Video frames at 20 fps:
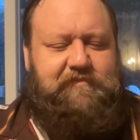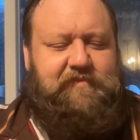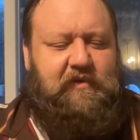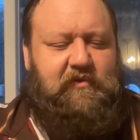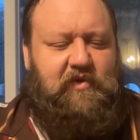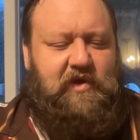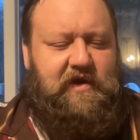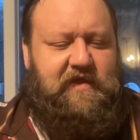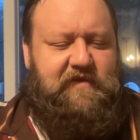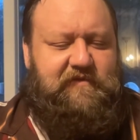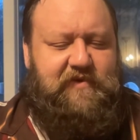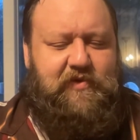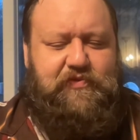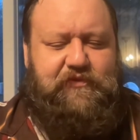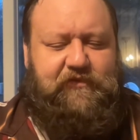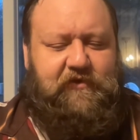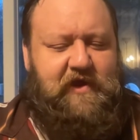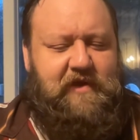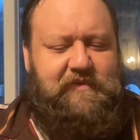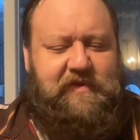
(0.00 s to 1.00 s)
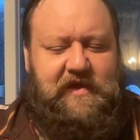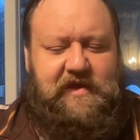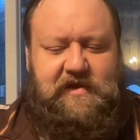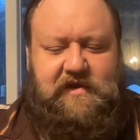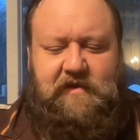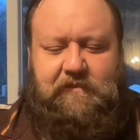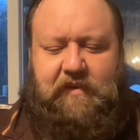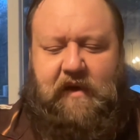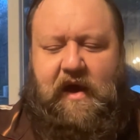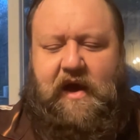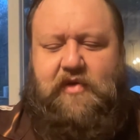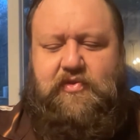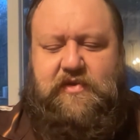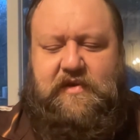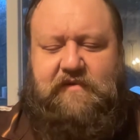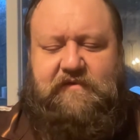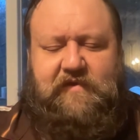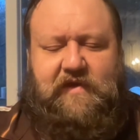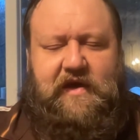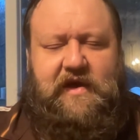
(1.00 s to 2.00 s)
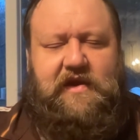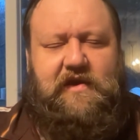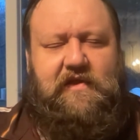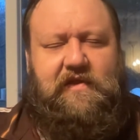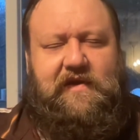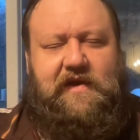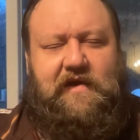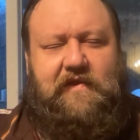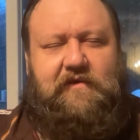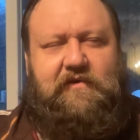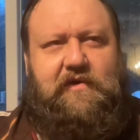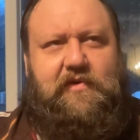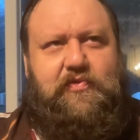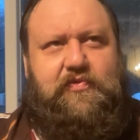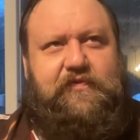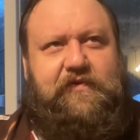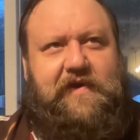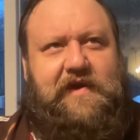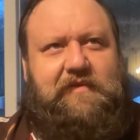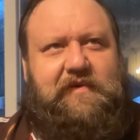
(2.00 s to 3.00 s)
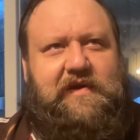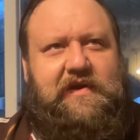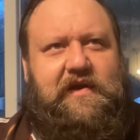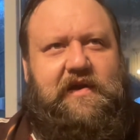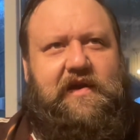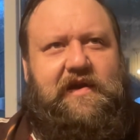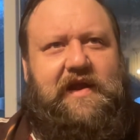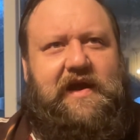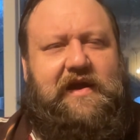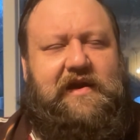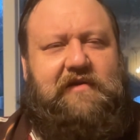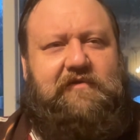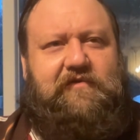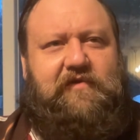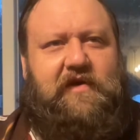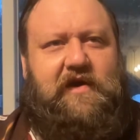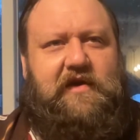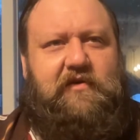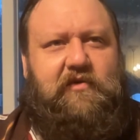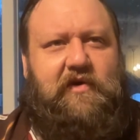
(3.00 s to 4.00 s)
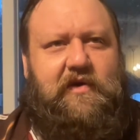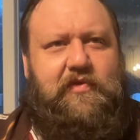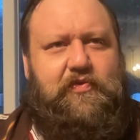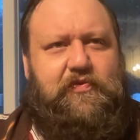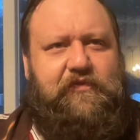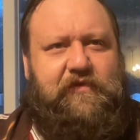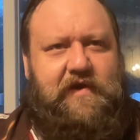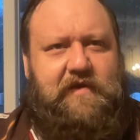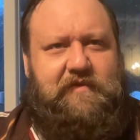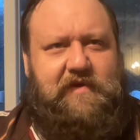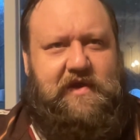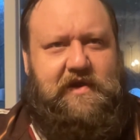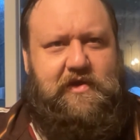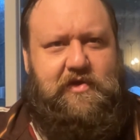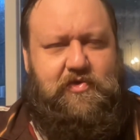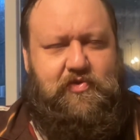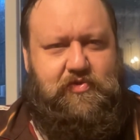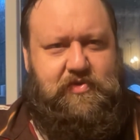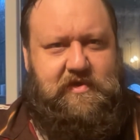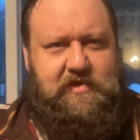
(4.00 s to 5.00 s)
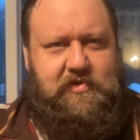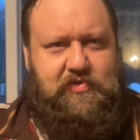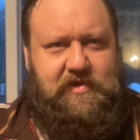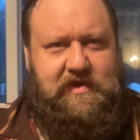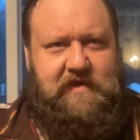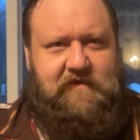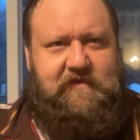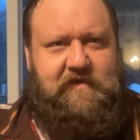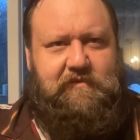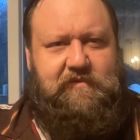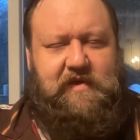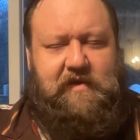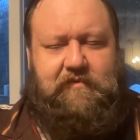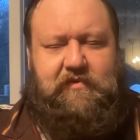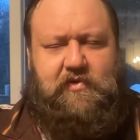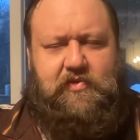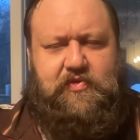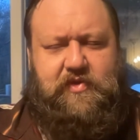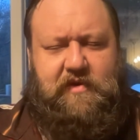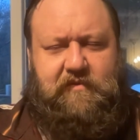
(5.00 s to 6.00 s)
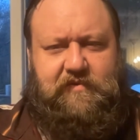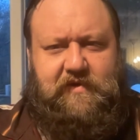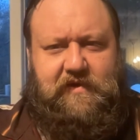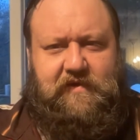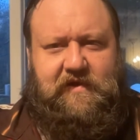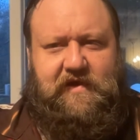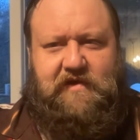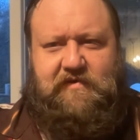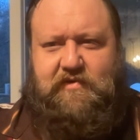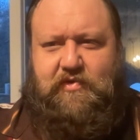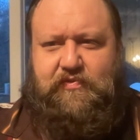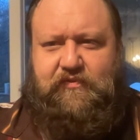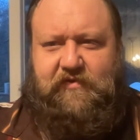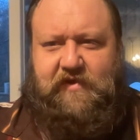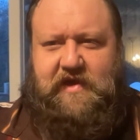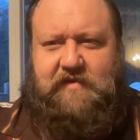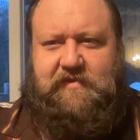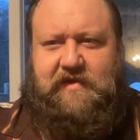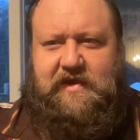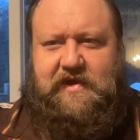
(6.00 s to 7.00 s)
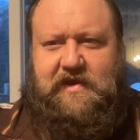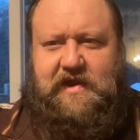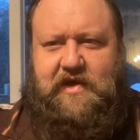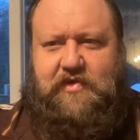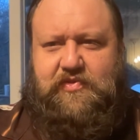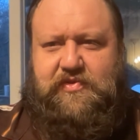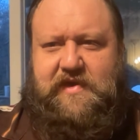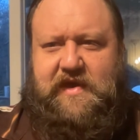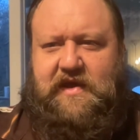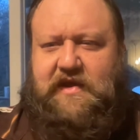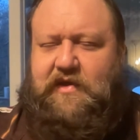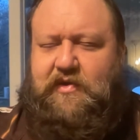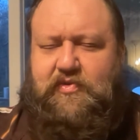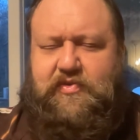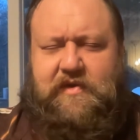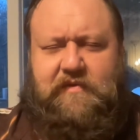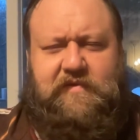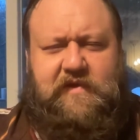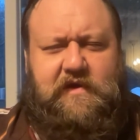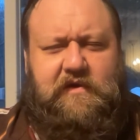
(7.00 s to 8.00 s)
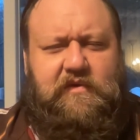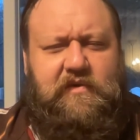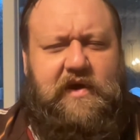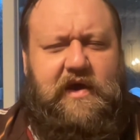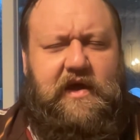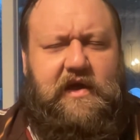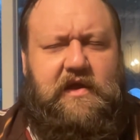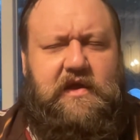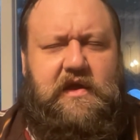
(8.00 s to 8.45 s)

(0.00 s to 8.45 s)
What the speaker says: But one of them is framing it in a positive light, and the other one's framing it in a negative light. One's framing it as giving people something, the other's framing it as taking something away.